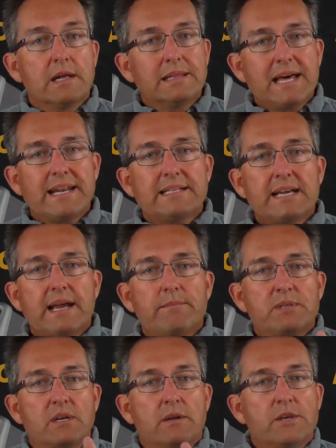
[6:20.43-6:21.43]
A lot of
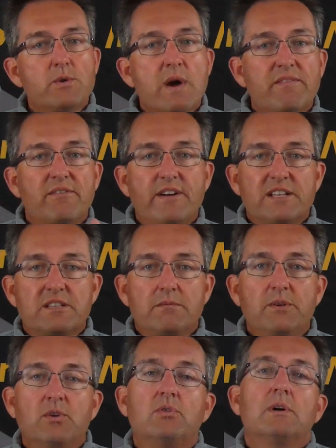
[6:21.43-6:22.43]
times you have a
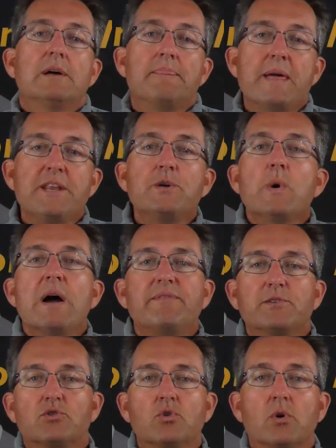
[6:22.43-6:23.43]
vestibule, then you have
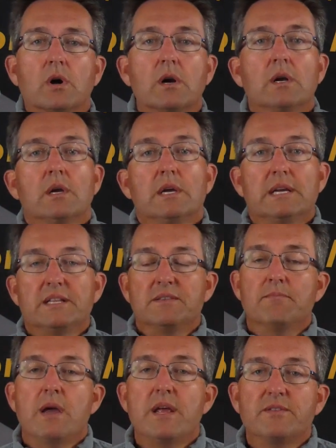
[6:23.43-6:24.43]
the store.
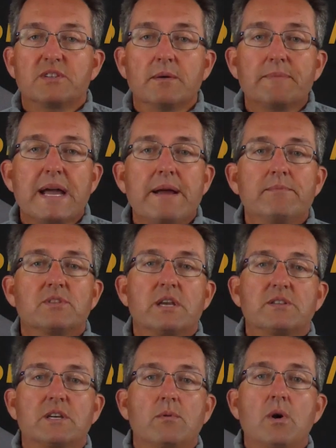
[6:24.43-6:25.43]
And sometimes they
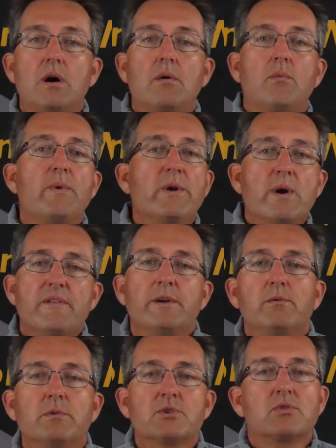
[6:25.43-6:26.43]
say, well, we don't have any
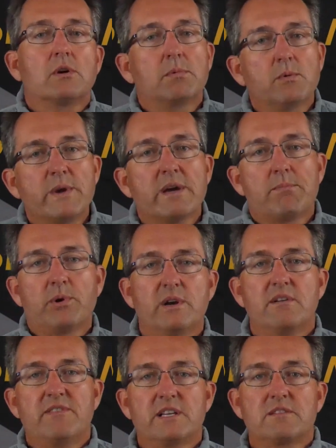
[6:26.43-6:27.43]
room in the store, but we can put it
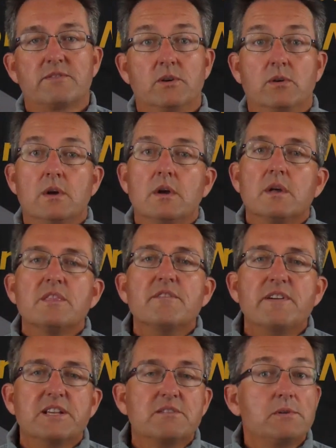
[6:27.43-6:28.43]
in a vestibule. The
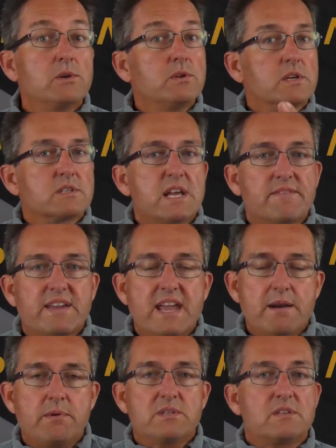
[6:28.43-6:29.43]
vestibule doesn't have
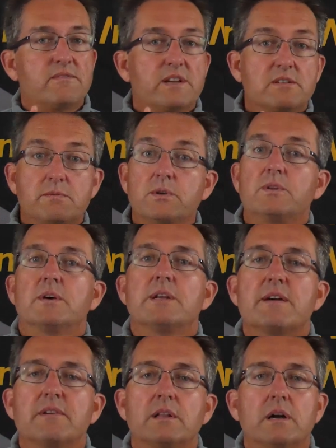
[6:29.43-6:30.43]
cameras. The vestibule doesn't
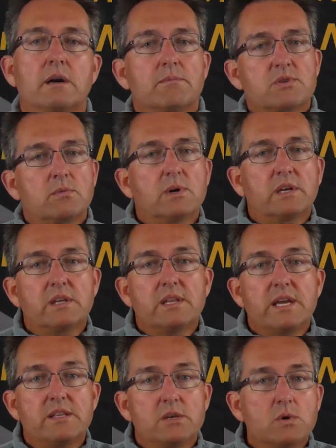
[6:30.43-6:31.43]
have an alarm. So what can
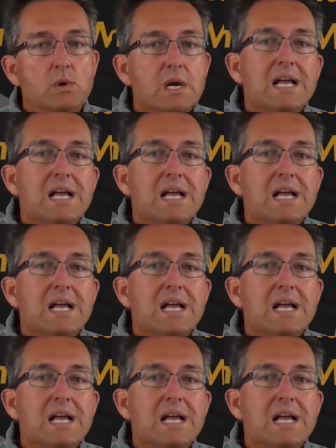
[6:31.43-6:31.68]
they do?